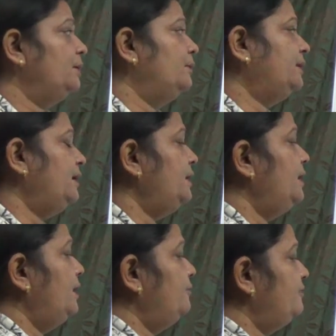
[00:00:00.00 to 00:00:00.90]
Okay,
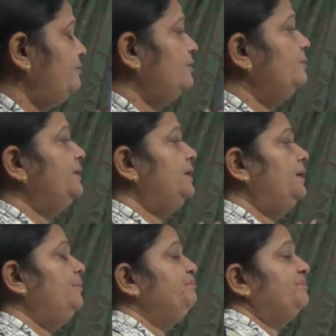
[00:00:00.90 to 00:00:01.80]
we will
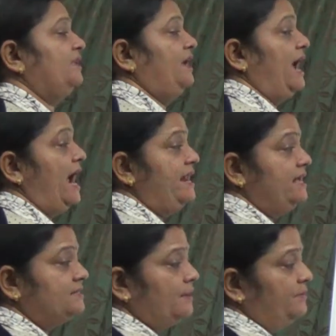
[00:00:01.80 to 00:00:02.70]
be adding
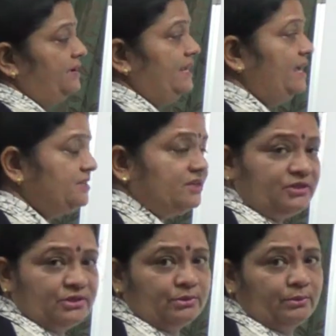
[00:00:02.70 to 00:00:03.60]
some
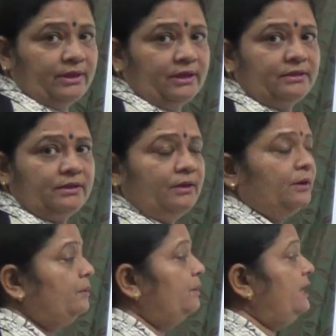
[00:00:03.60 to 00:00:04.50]
reagents to it,
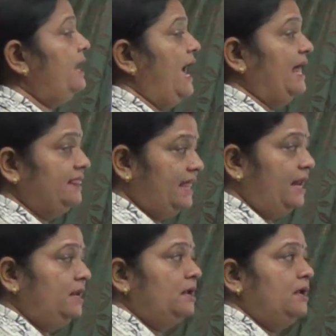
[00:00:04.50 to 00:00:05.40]
okay, and
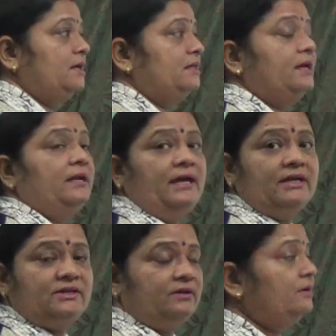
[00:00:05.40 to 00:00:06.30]
then the
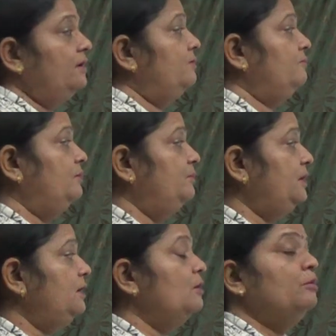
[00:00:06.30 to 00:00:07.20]
reaction will
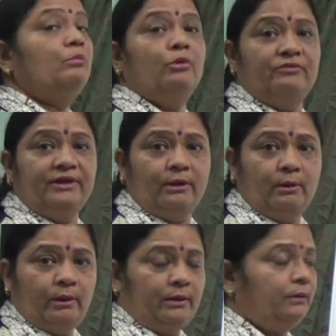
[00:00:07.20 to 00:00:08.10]
be moving on.